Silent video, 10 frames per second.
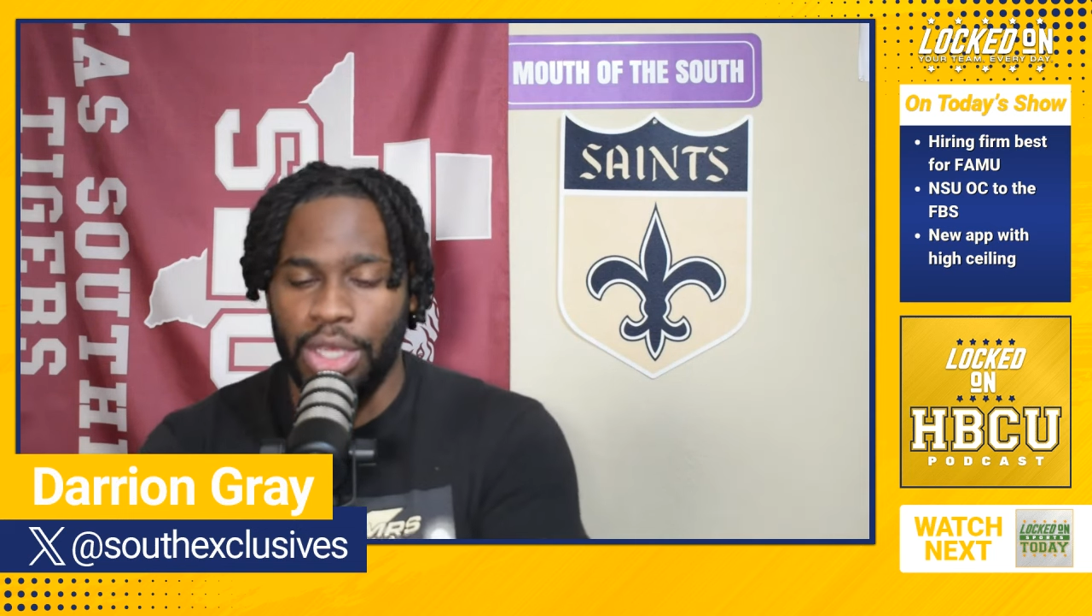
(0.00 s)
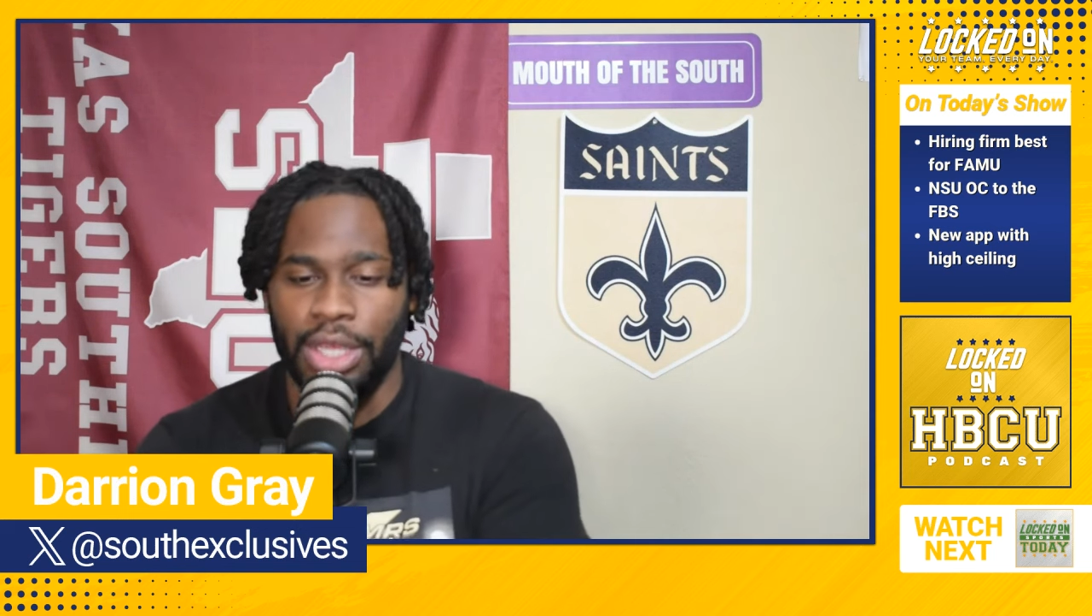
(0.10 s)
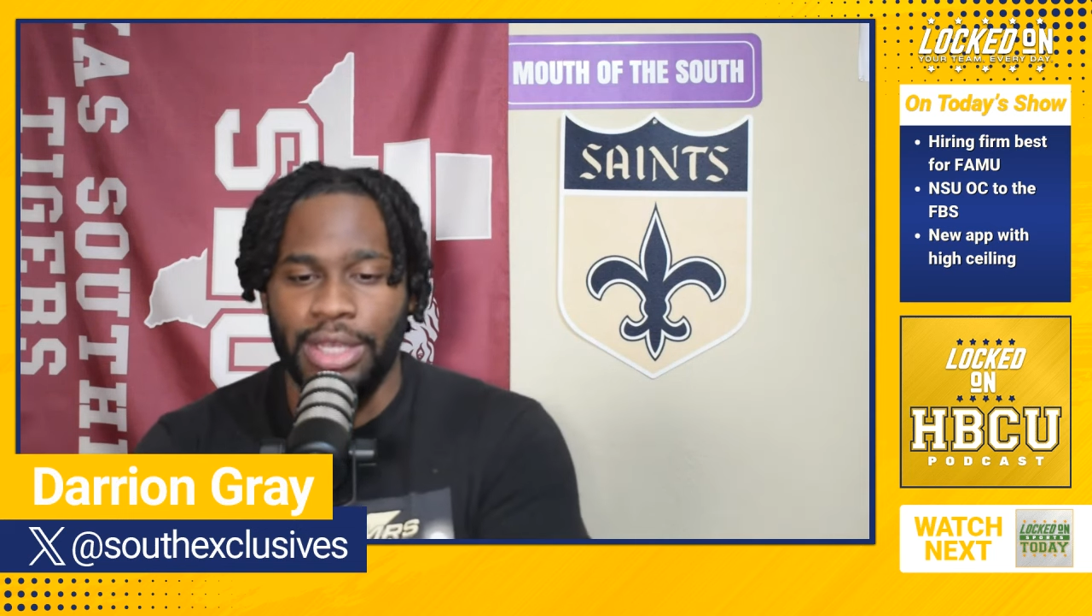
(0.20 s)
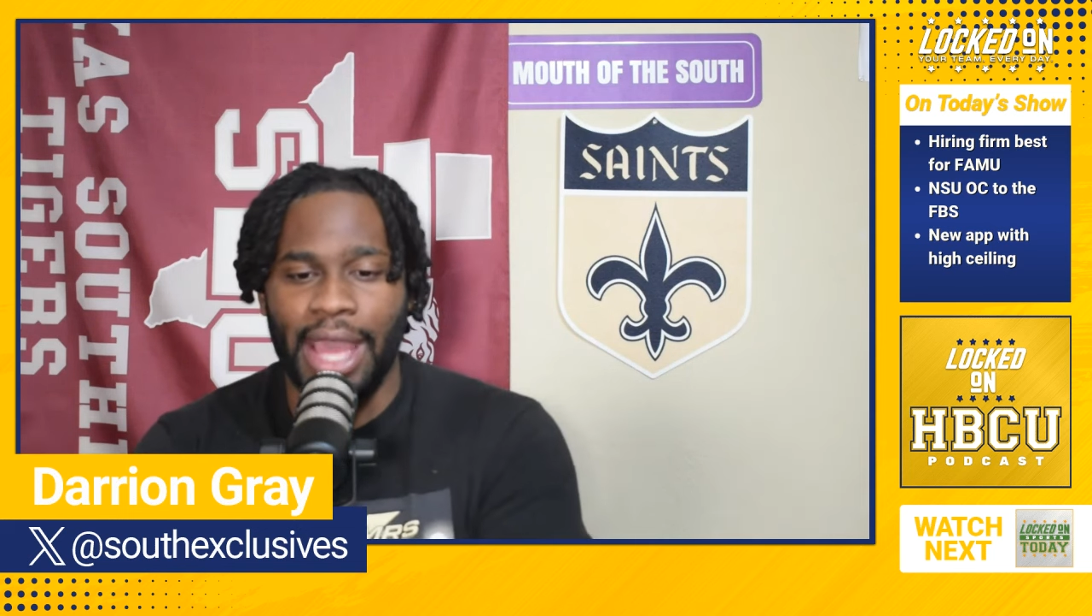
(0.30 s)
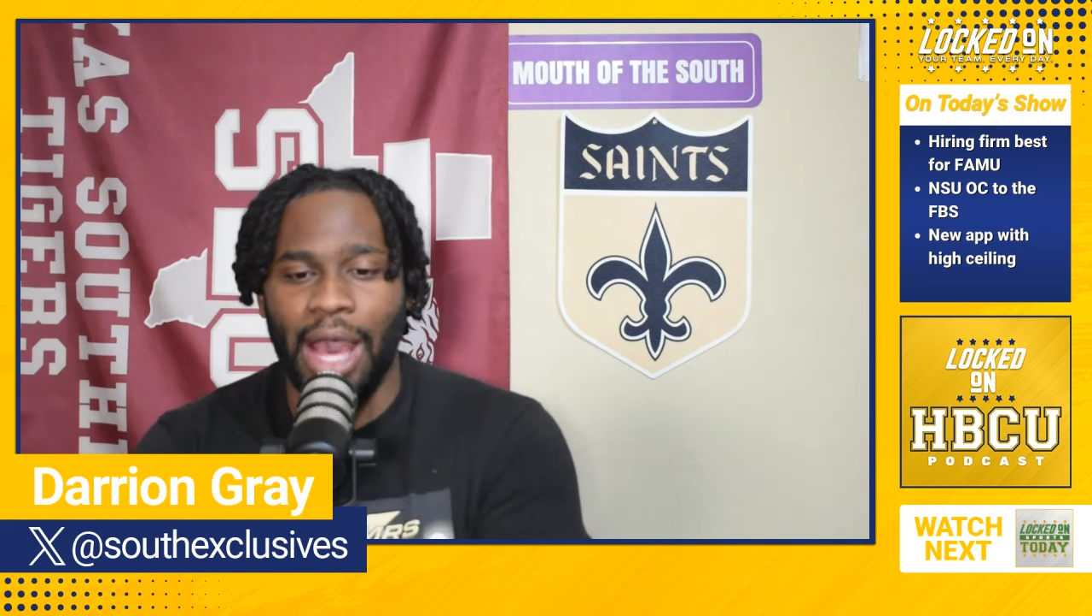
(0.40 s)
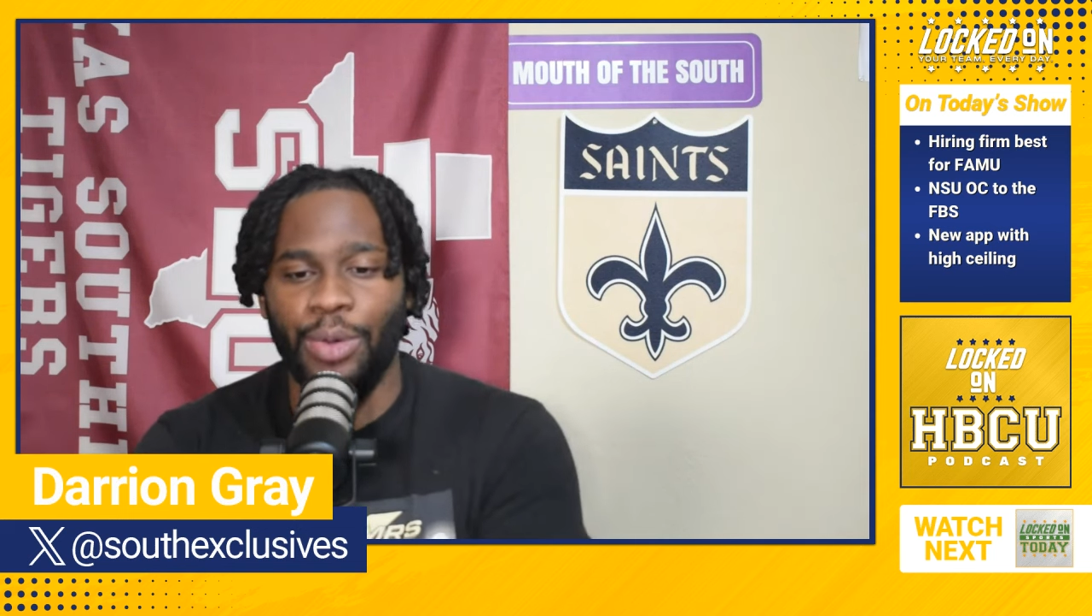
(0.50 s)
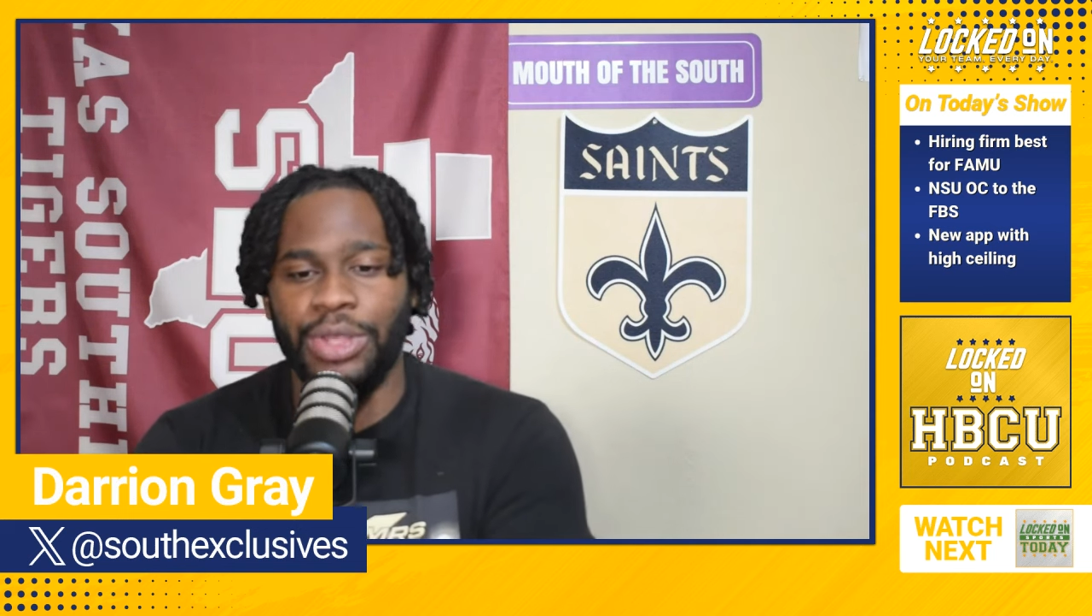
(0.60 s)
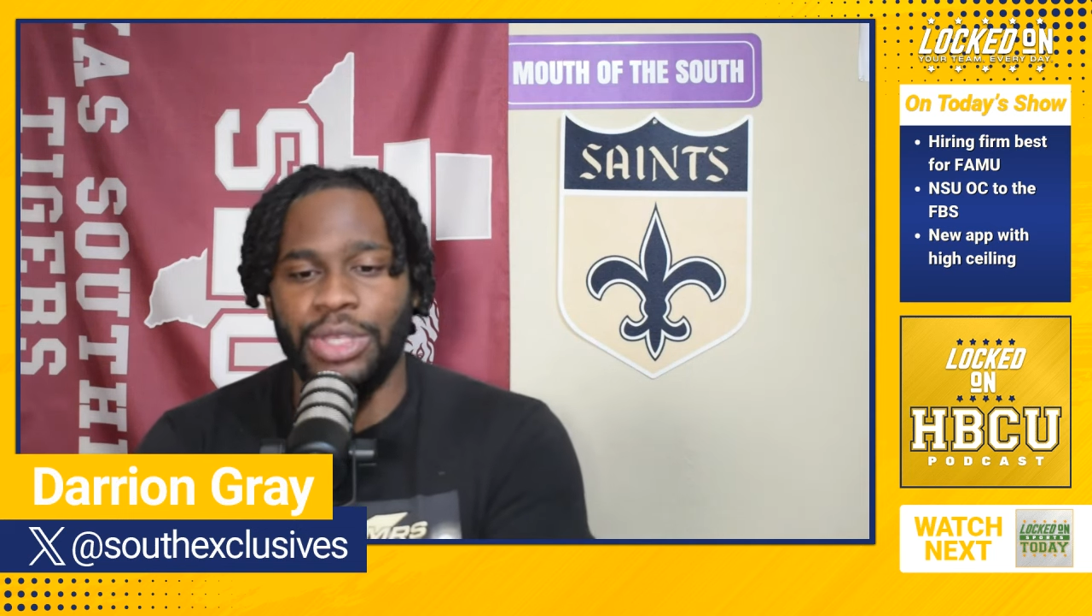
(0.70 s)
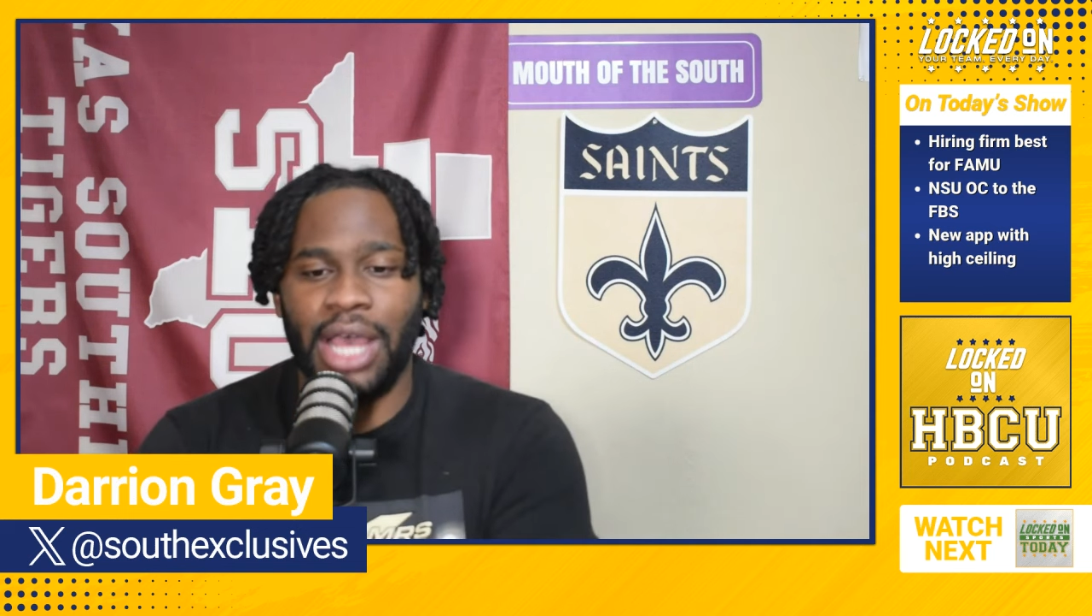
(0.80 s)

Now with this